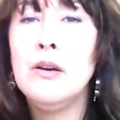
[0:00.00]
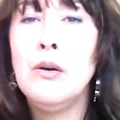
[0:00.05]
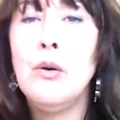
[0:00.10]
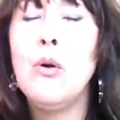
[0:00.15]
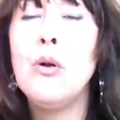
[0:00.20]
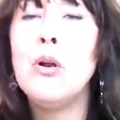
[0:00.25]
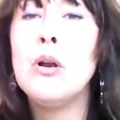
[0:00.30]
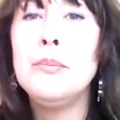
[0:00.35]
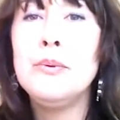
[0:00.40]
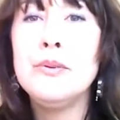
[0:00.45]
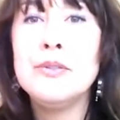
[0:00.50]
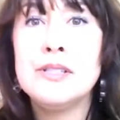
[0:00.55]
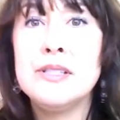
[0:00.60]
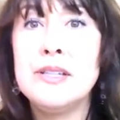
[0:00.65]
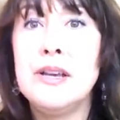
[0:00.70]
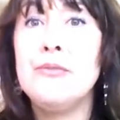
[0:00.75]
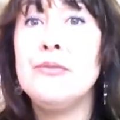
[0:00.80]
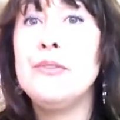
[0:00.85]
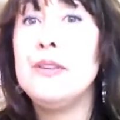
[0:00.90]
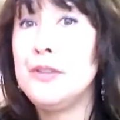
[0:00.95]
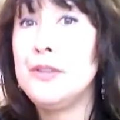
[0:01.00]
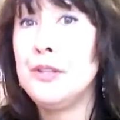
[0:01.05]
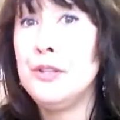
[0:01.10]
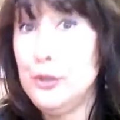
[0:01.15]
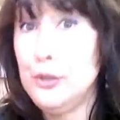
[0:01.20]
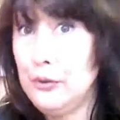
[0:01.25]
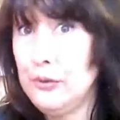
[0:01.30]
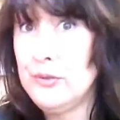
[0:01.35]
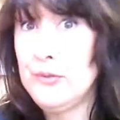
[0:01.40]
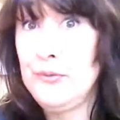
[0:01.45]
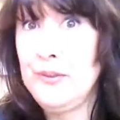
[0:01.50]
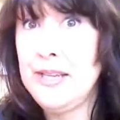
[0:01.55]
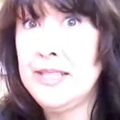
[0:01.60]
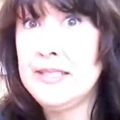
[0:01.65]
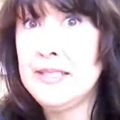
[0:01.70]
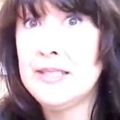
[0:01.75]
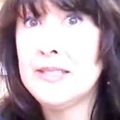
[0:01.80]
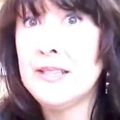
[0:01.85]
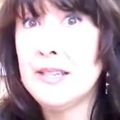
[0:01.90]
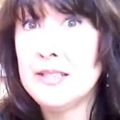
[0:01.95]
horrible stuff that the news
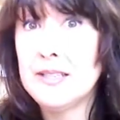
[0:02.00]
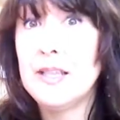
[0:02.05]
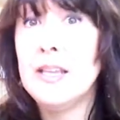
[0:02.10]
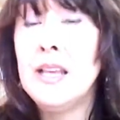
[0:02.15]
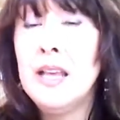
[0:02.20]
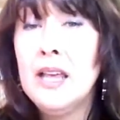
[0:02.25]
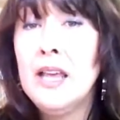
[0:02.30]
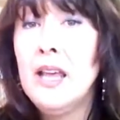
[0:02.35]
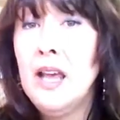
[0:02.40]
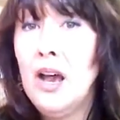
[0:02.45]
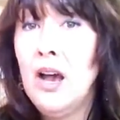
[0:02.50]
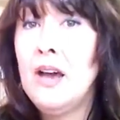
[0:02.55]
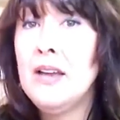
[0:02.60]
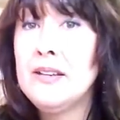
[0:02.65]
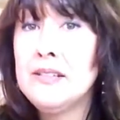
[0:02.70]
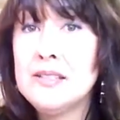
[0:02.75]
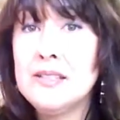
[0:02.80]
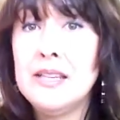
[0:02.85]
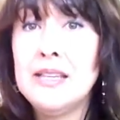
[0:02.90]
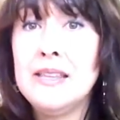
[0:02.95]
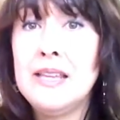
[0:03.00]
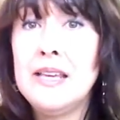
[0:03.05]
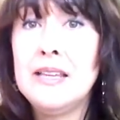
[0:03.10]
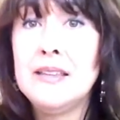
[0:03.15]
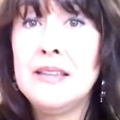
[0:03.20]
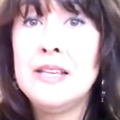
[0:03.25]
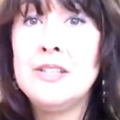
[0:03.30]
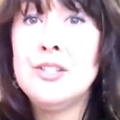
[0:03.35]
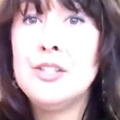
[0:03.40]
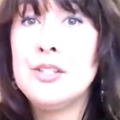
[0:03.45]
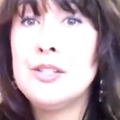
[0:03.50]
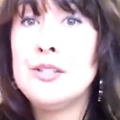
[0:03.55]
feeds us, because honestly, they